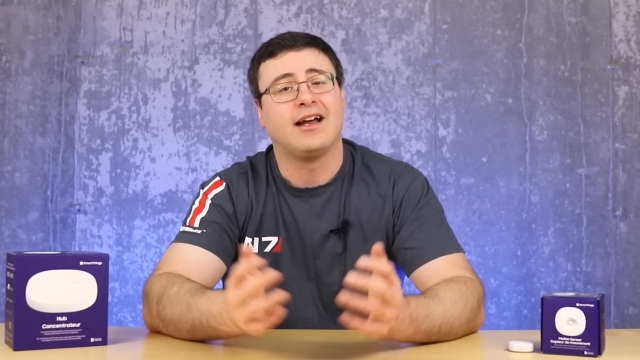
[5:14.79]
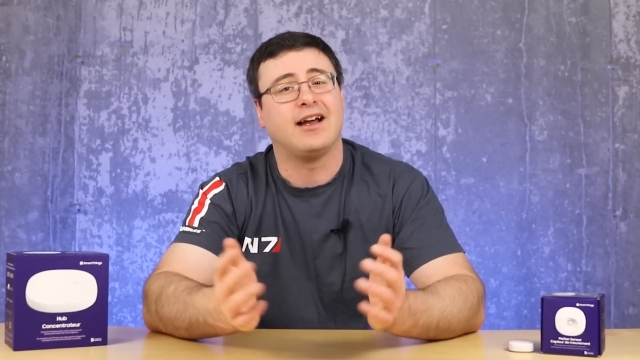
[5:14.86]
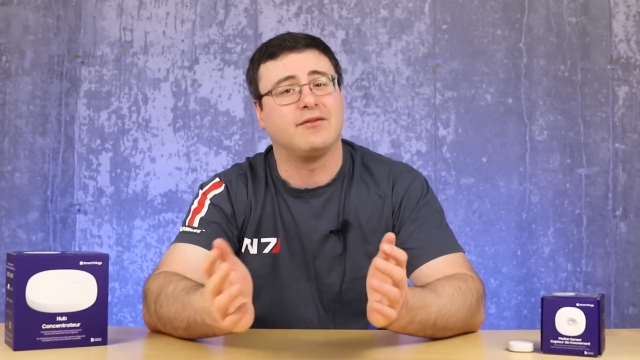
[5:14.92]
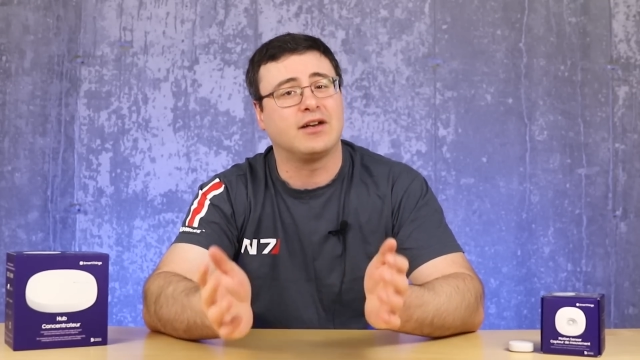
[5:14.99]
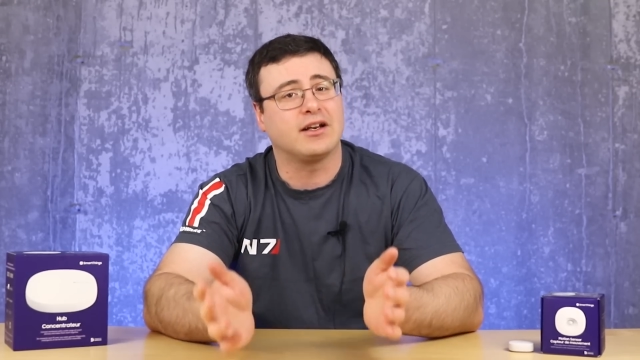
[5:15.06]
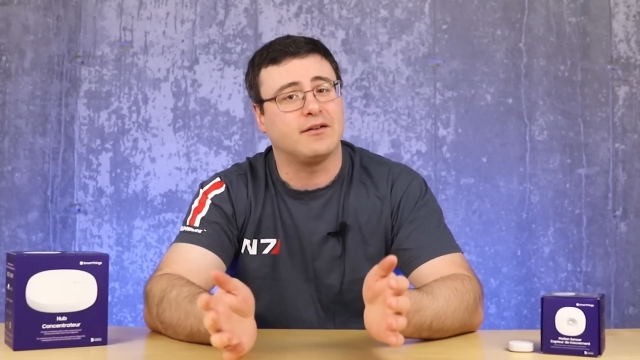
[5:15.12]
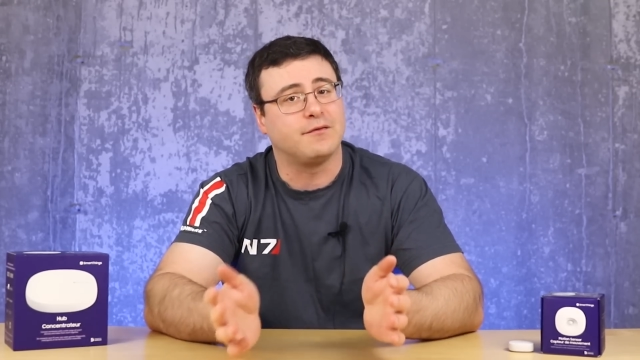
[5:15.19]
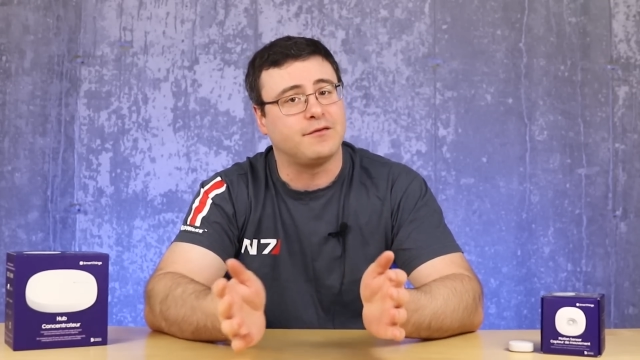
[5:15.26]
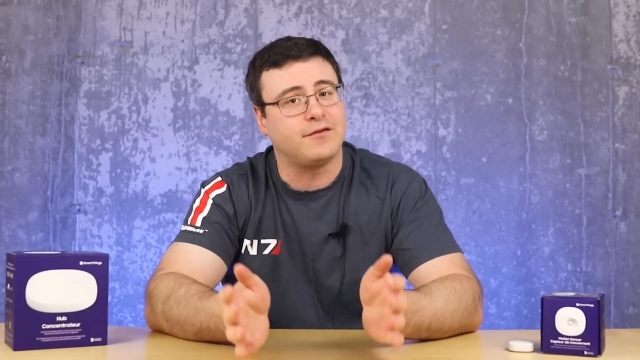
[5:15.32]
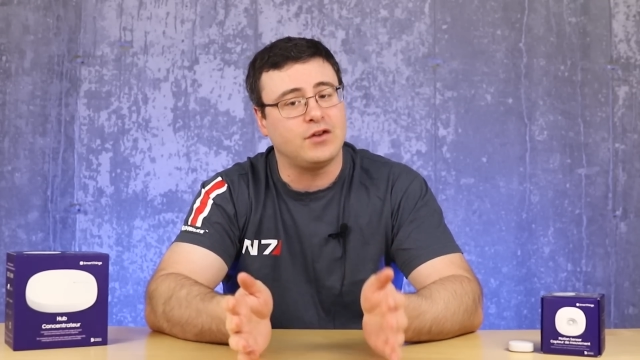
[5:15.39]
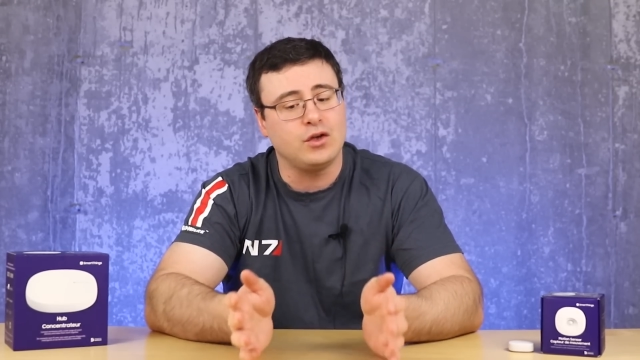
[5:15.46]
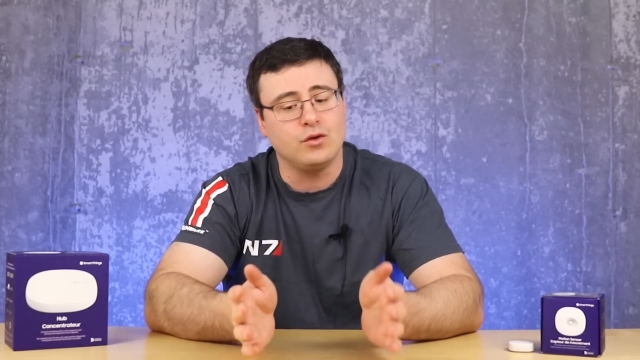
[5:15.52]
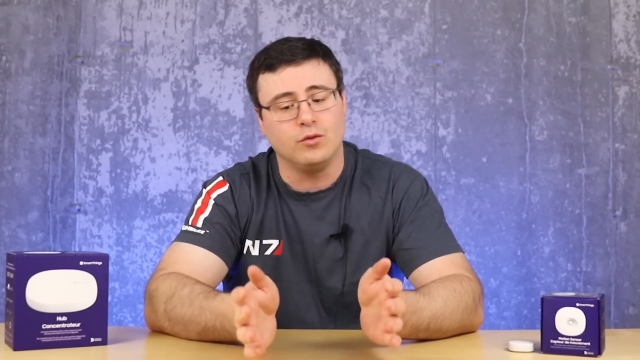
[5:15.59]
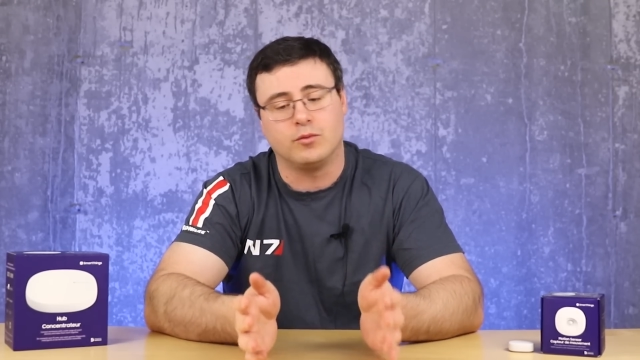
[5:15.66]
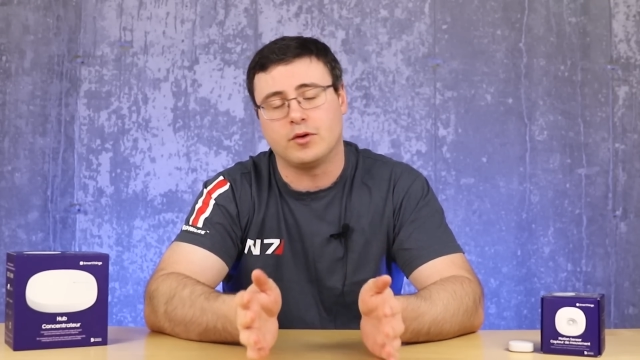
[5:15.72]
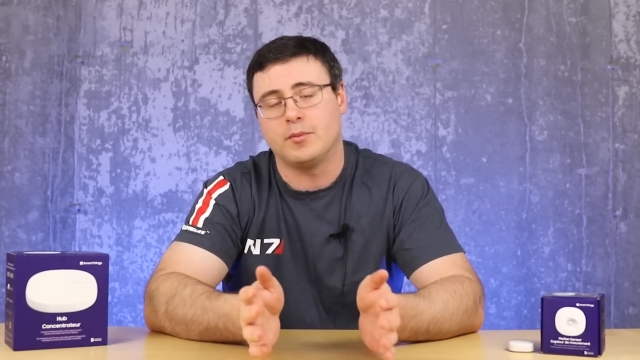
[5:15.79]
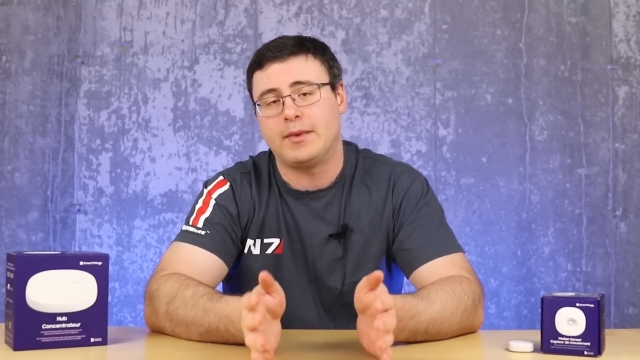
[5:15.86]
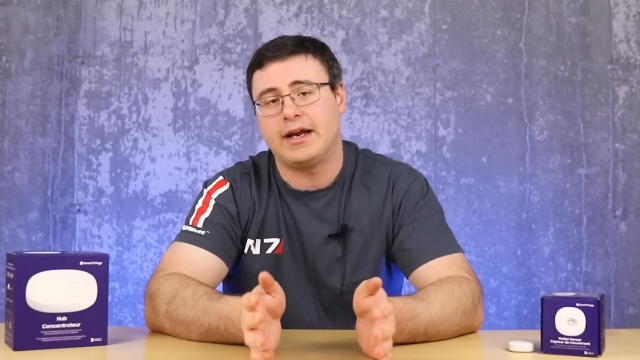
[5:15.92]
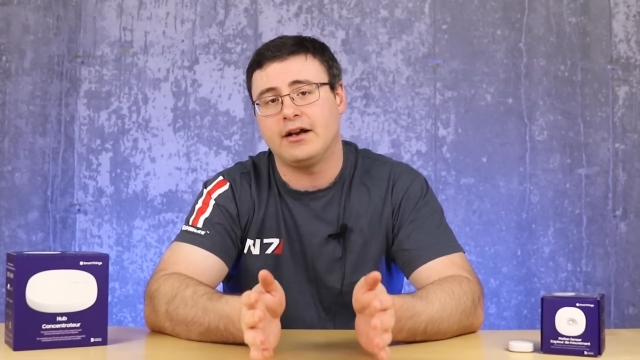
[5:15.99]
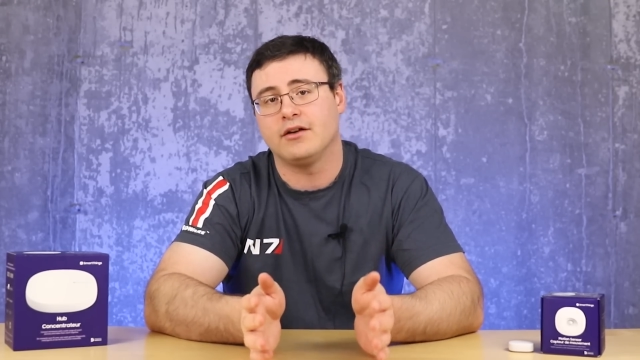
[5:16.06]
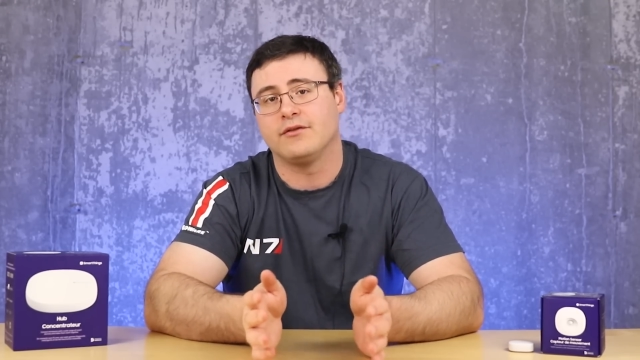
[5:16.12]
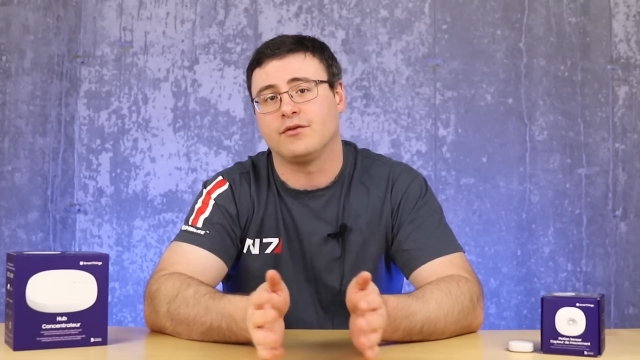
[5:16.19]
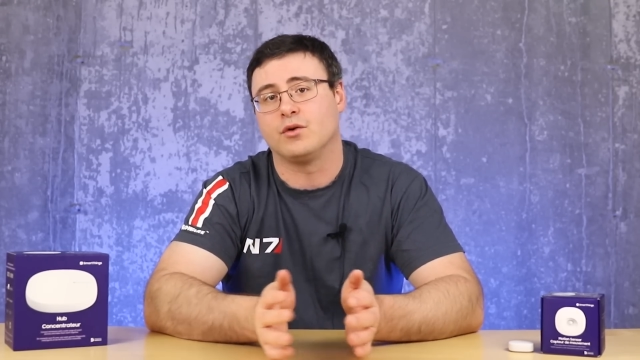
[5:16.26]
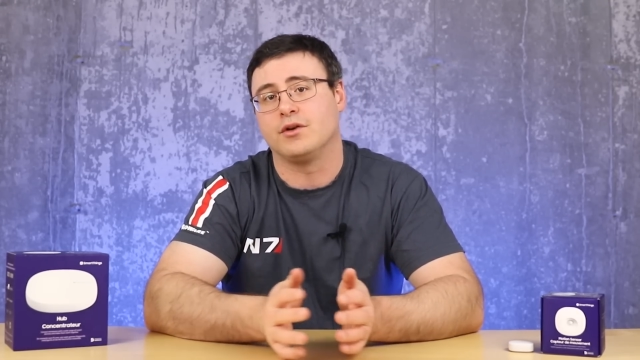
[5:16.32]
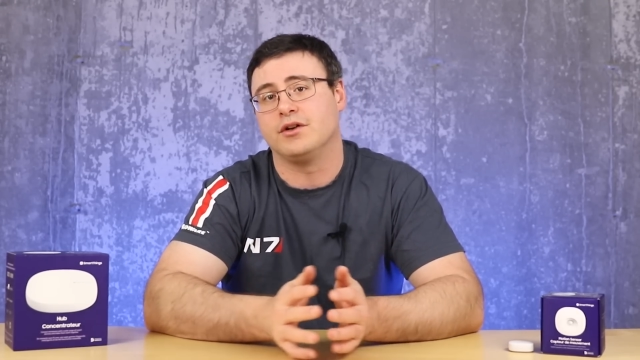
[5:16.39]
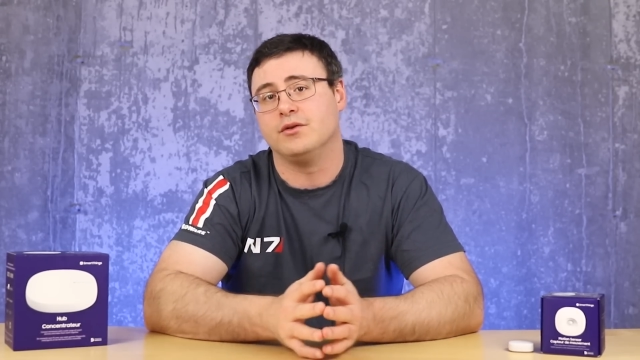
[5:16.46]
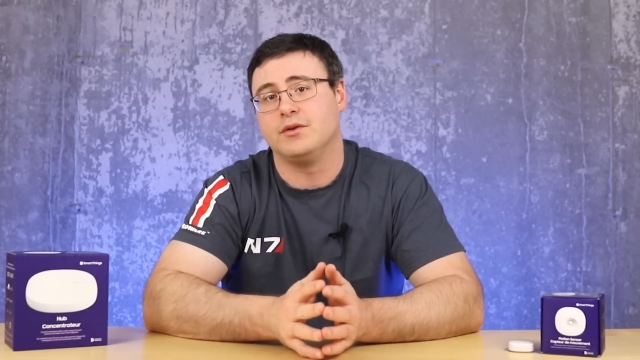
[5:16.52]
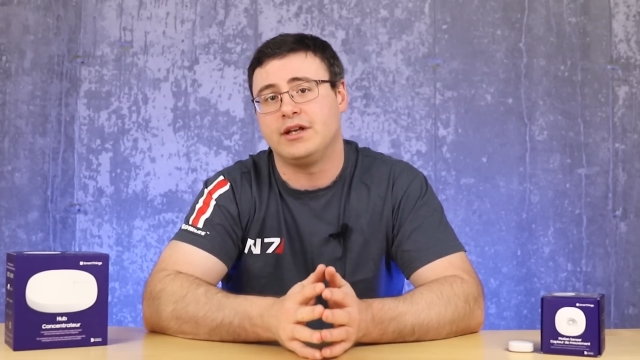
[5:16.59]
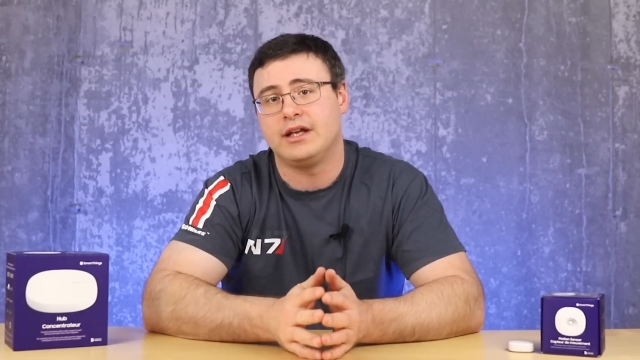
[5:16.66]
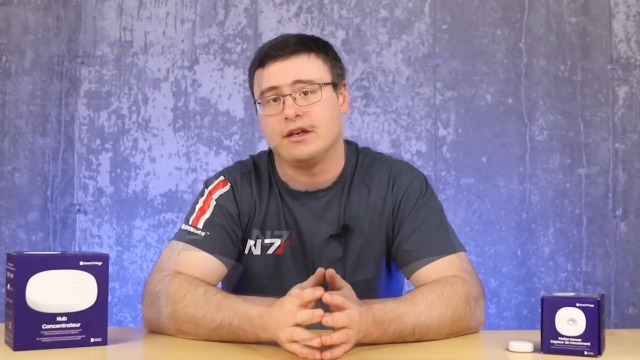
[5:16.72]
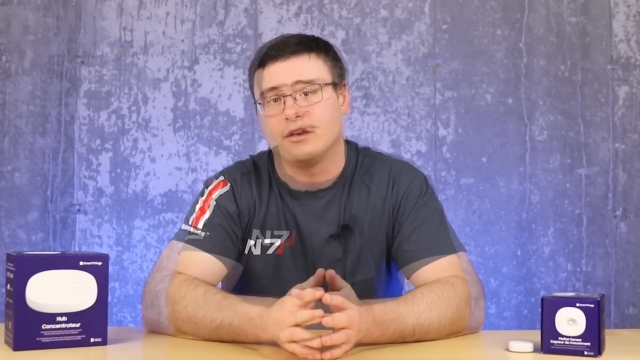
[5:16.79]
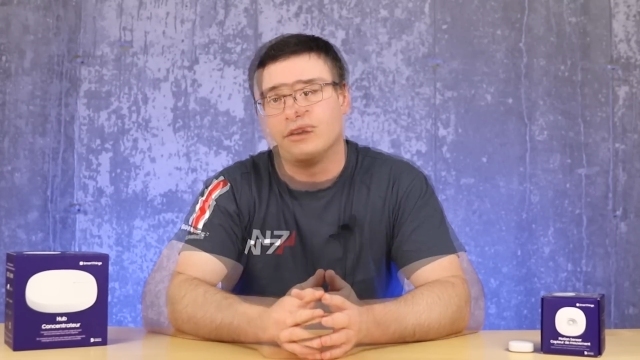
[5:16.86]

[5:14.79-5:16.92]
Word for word: I've got a few prepared for you here.